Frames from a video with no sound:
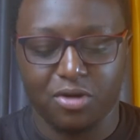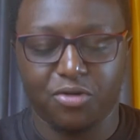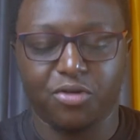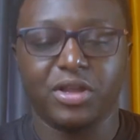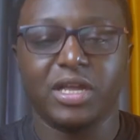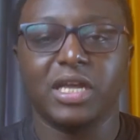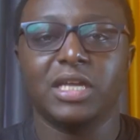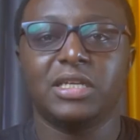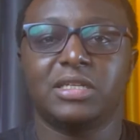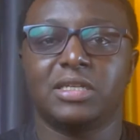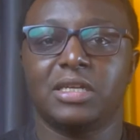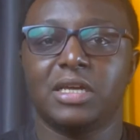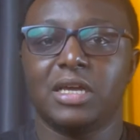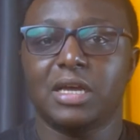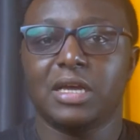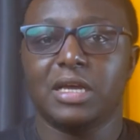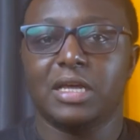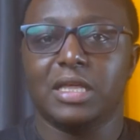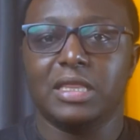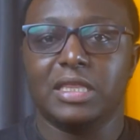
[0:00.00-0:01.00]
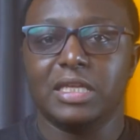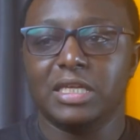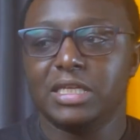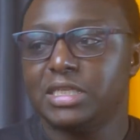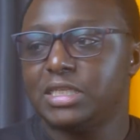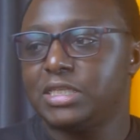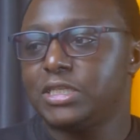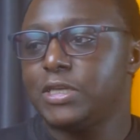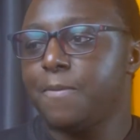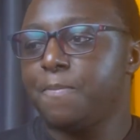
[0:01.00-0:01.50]
create
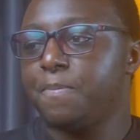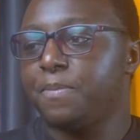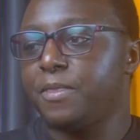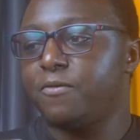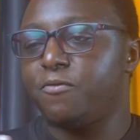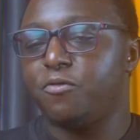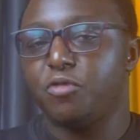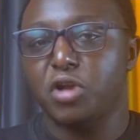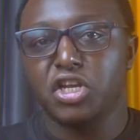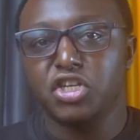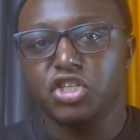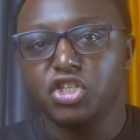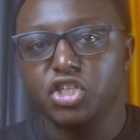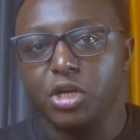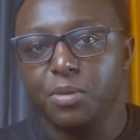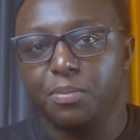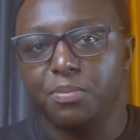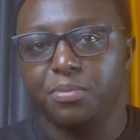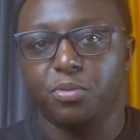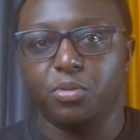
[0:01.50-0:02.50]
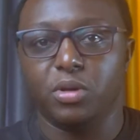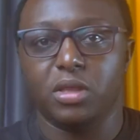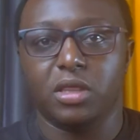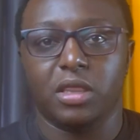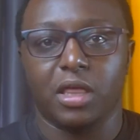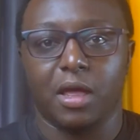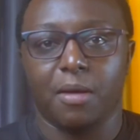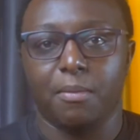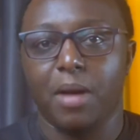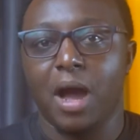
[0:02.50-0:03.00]
this friendship with
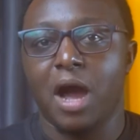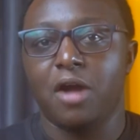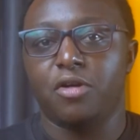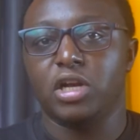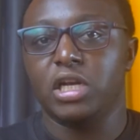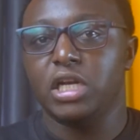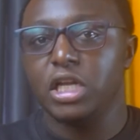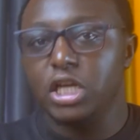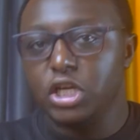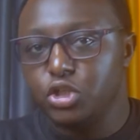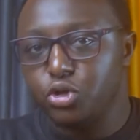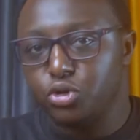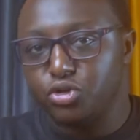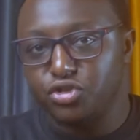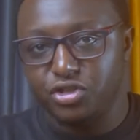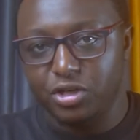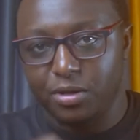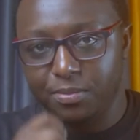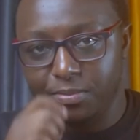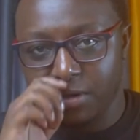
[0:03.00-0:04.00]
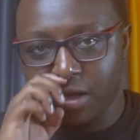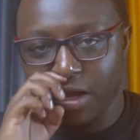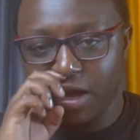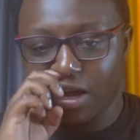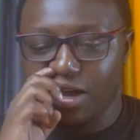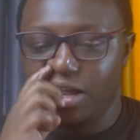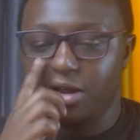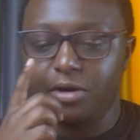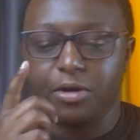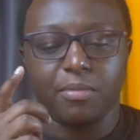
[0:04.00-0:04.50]
them, a relationship.
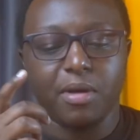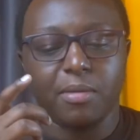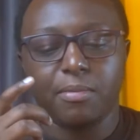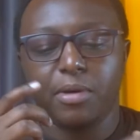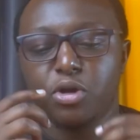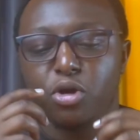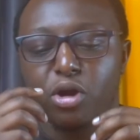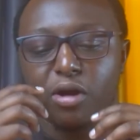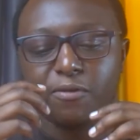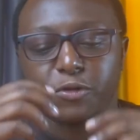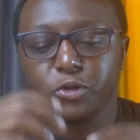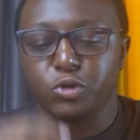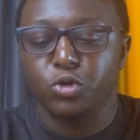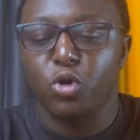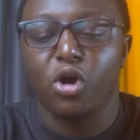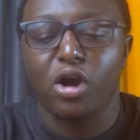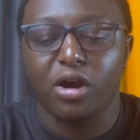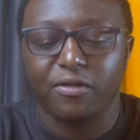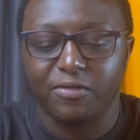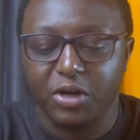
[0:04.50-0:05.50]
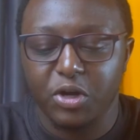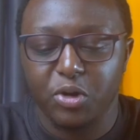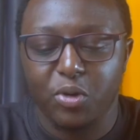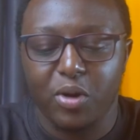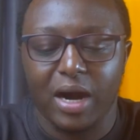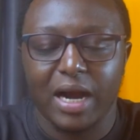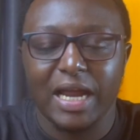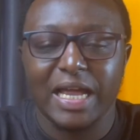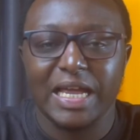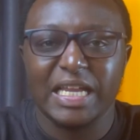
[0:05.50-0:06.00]
Remember, you're a photographer,
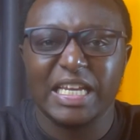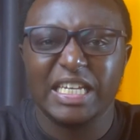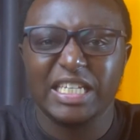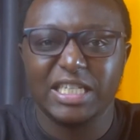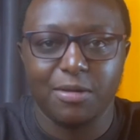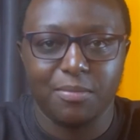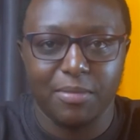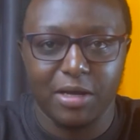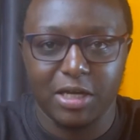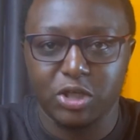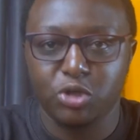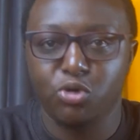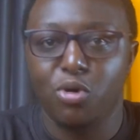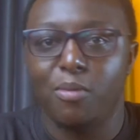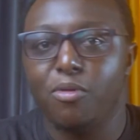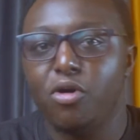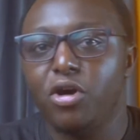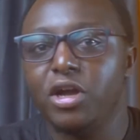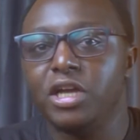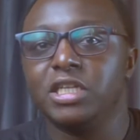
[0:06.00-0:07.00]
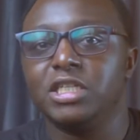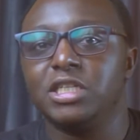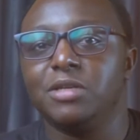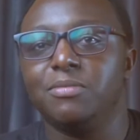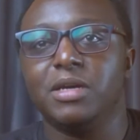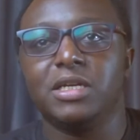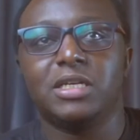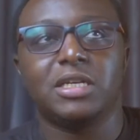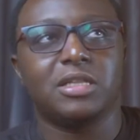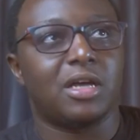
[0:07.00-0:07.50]
you're intimate, you're more
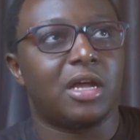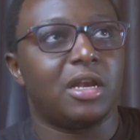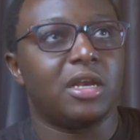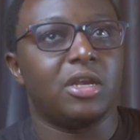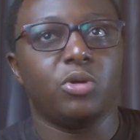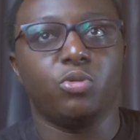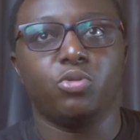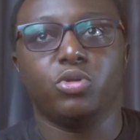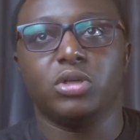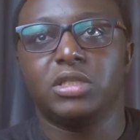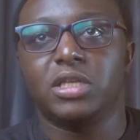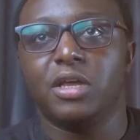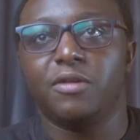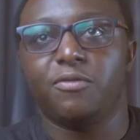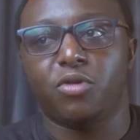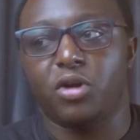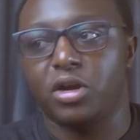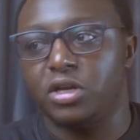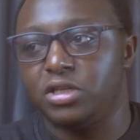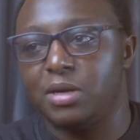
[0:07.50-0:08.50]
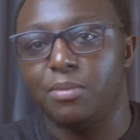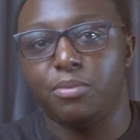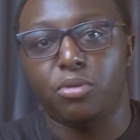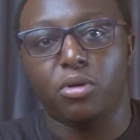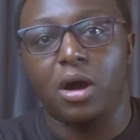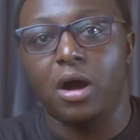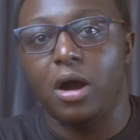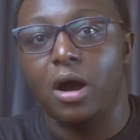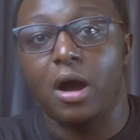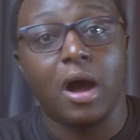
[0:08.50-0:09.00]
intimate than you would say, for
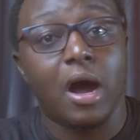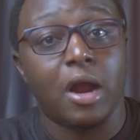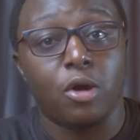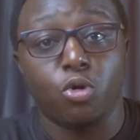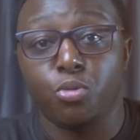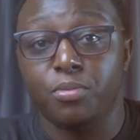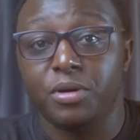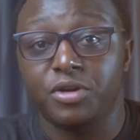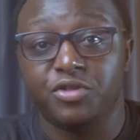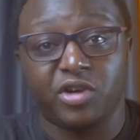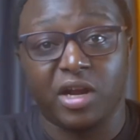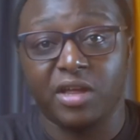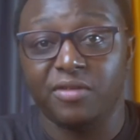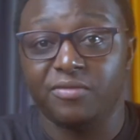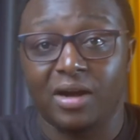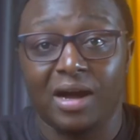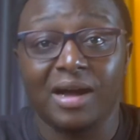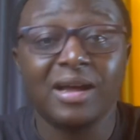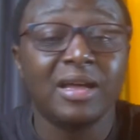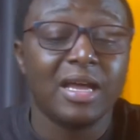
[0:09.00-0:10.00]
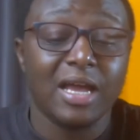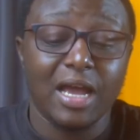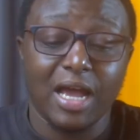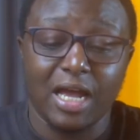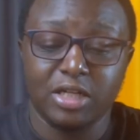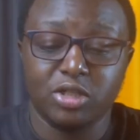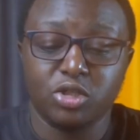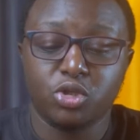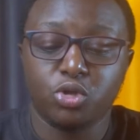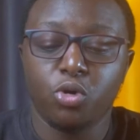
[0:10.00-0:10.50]
example, an Uber driver.
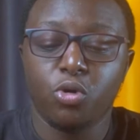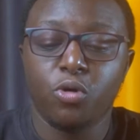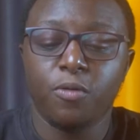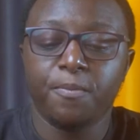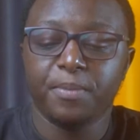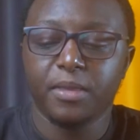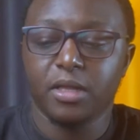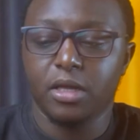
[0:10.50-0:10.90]
And so